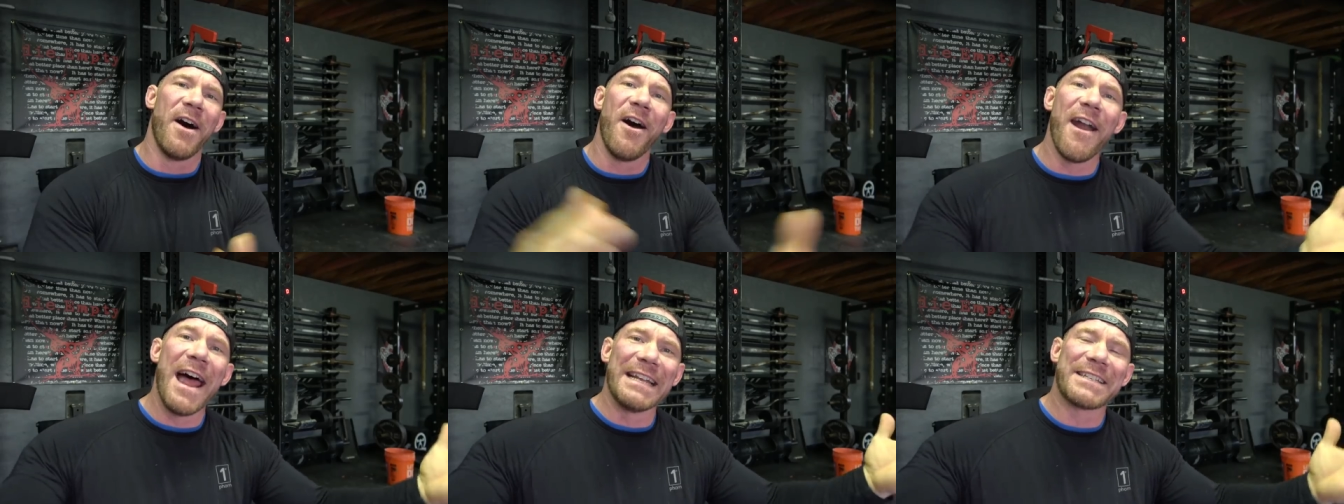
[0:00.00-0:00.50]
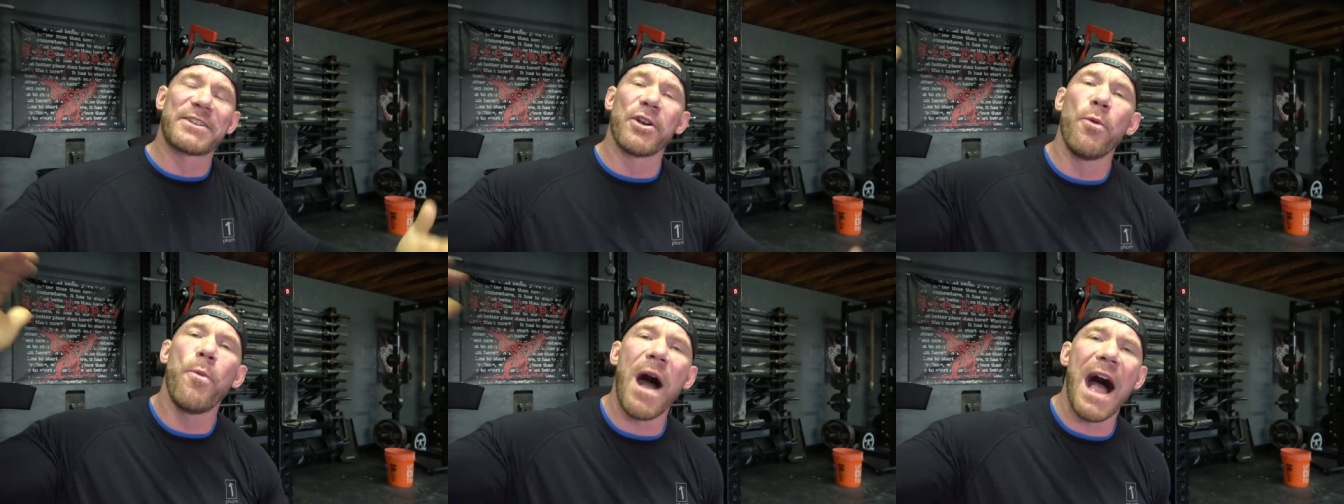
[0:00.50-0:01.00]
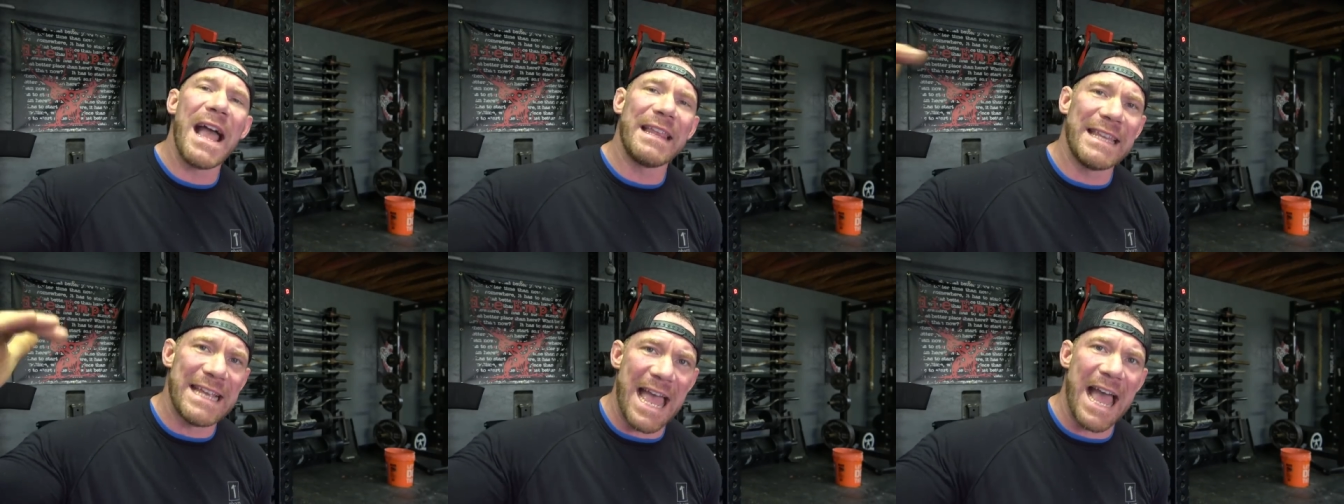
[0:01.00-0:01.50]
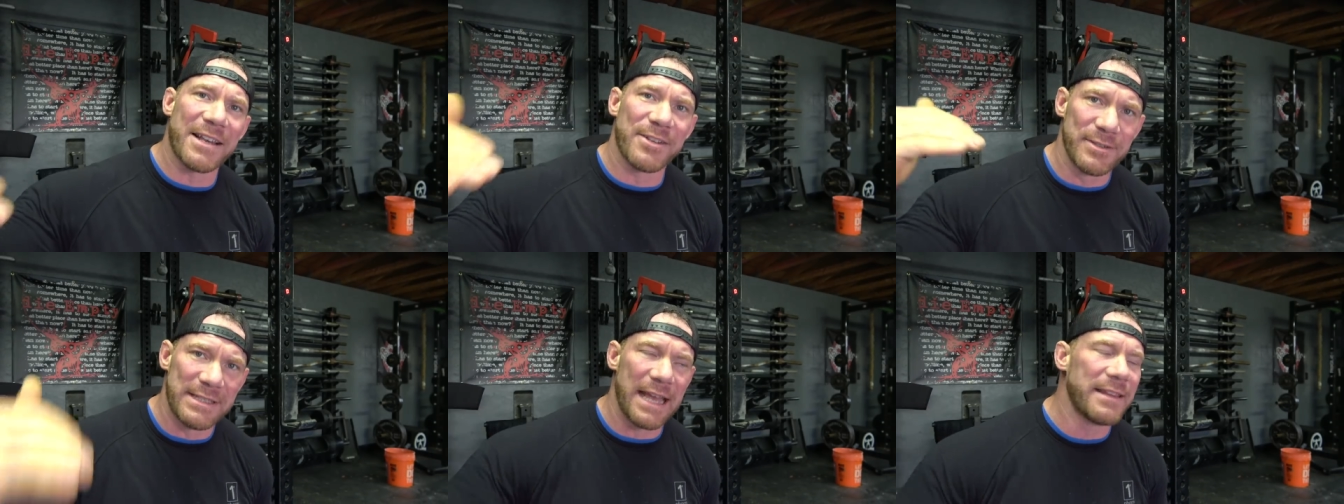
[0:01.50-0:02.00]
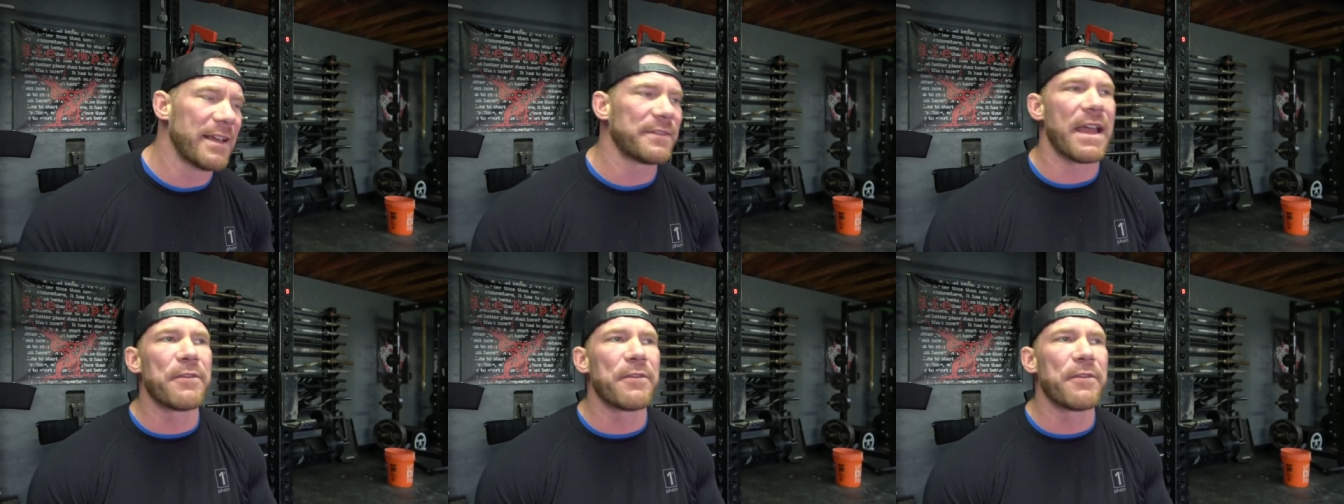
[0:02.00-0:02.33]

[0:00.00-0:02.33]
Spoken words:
All right, so why the axle deadlift?